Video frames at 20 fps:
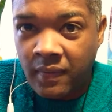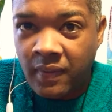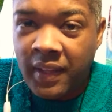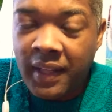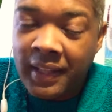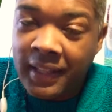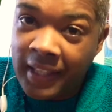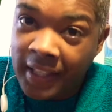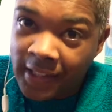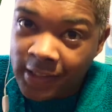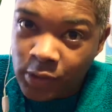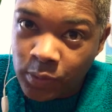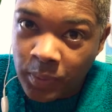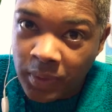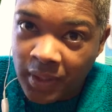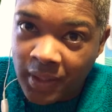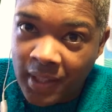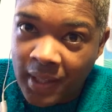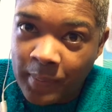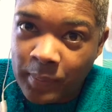And next
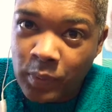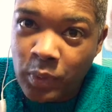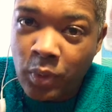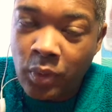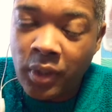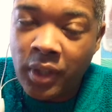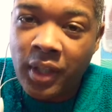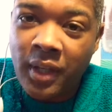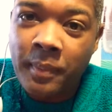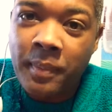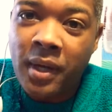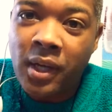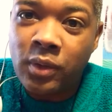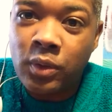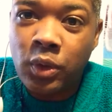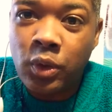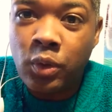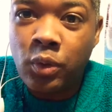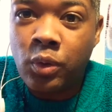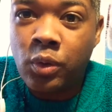week, I'm talking about
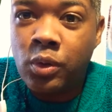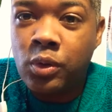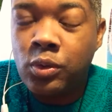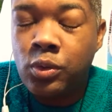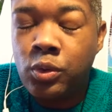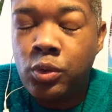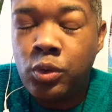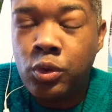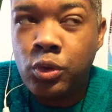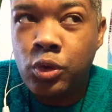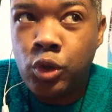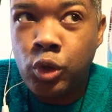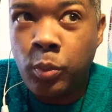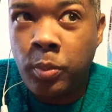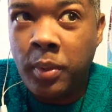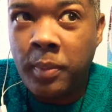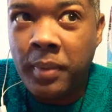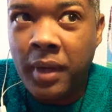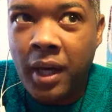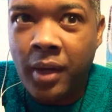your
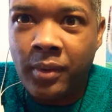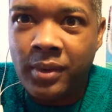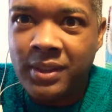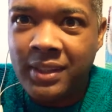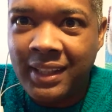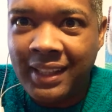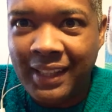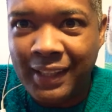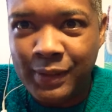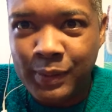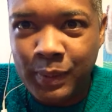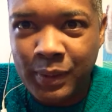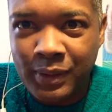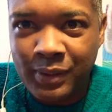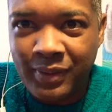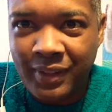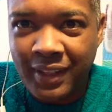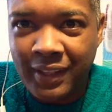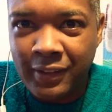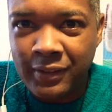superpowers in next week's
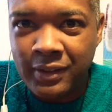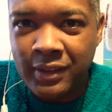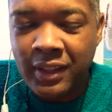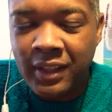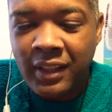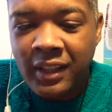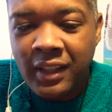videos.